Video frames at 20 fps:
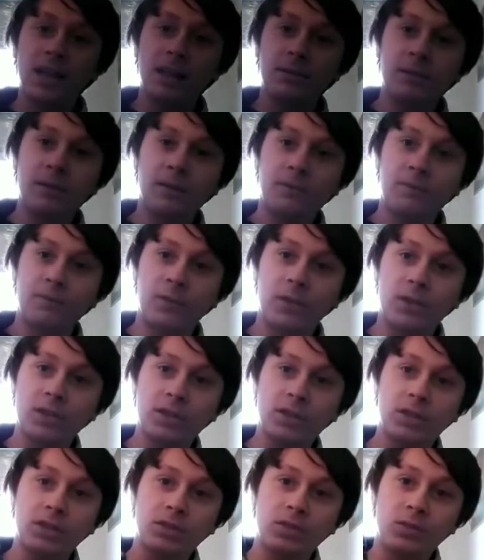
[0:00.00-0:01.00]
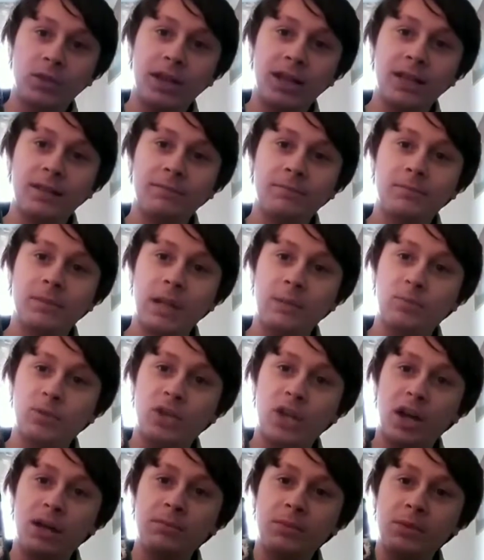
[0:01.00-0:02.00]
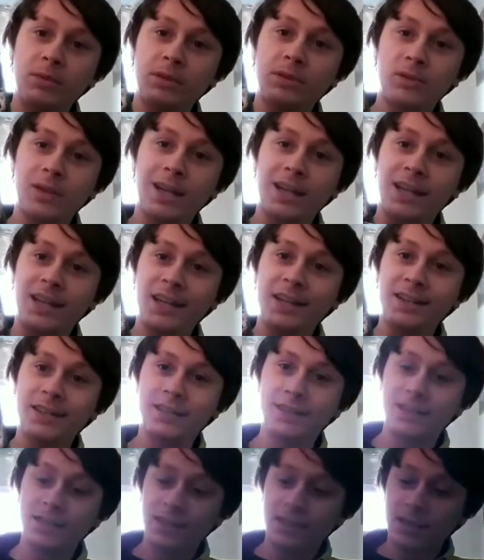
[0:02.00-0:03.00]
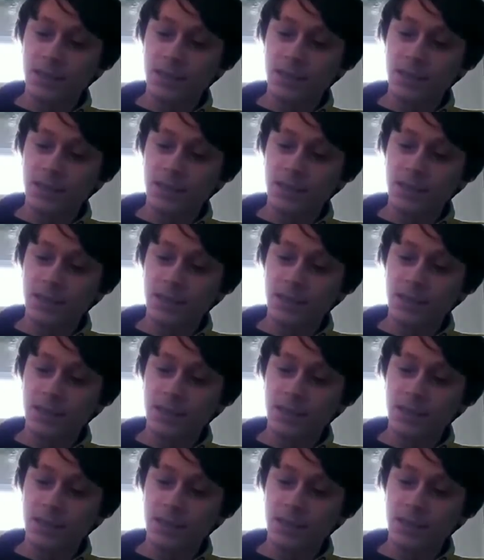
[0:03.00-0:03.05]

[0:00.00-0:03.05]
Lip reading: had the first 3 Leprechaun movies right here.